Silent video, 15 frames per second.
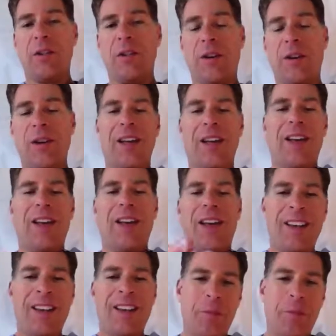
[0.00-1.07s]
So
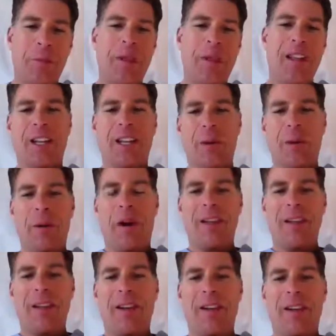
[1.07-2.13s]
uh, near me in
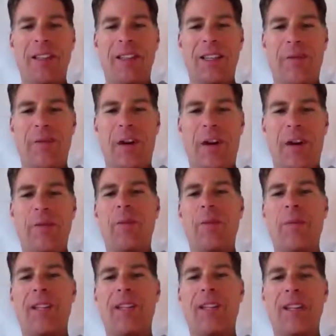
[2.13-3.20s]
Claremont, there is a very
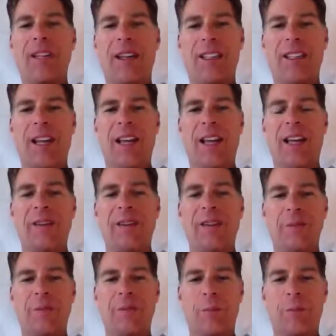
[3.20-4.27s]
famous uh, Zen
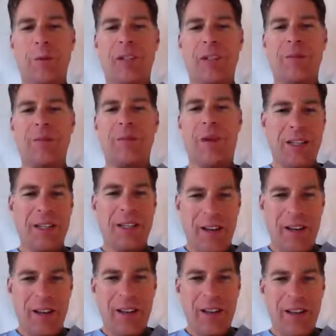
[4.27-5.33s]
Buddhist
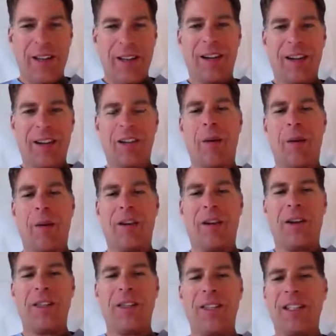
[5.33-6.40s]
monastery called the Mount
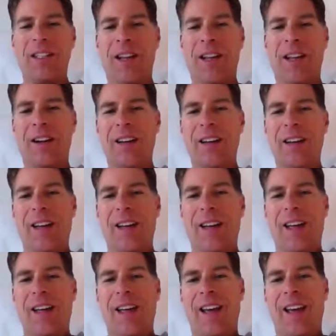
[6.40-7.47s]
Baldy Zen Center. Yeah.
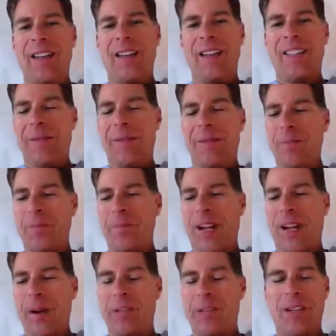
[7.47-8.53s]
And um,
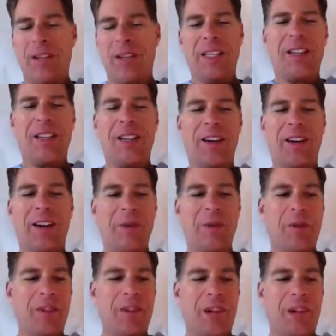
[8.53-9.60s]
I was visiting there some
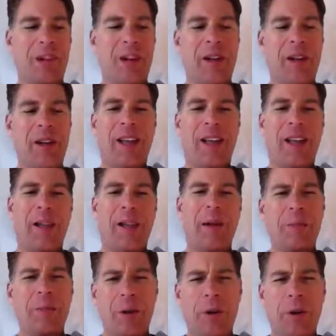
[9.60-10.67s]
years ago. I met
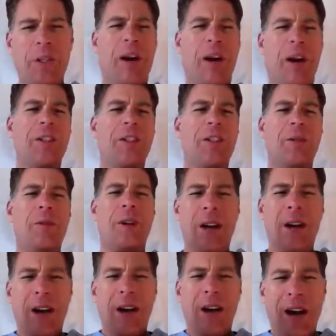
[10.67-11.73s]
these Buddhist monks who
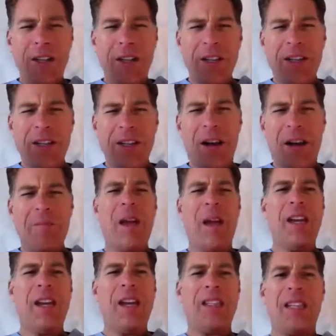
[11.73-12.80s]
were just
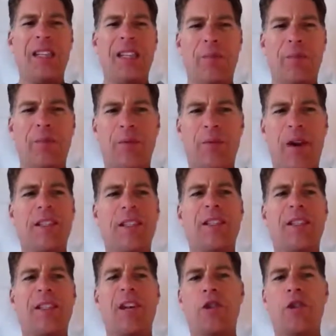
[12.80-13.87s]
amazingly present
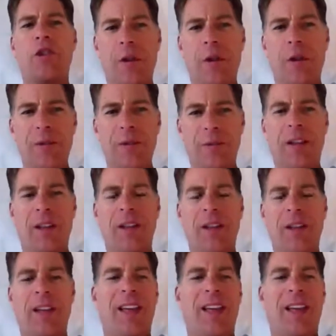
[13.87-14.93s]
and joyful.
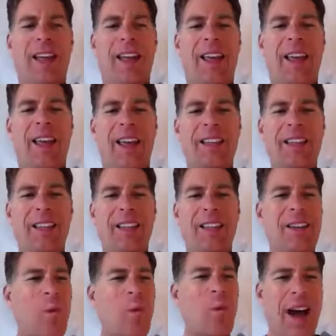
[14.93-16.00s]
Mm. And I said,
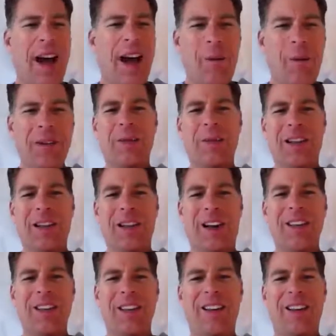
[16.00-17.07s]
wow, what's going
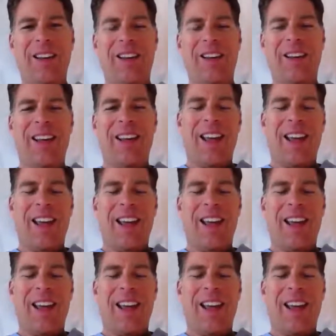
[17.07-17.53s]
on here?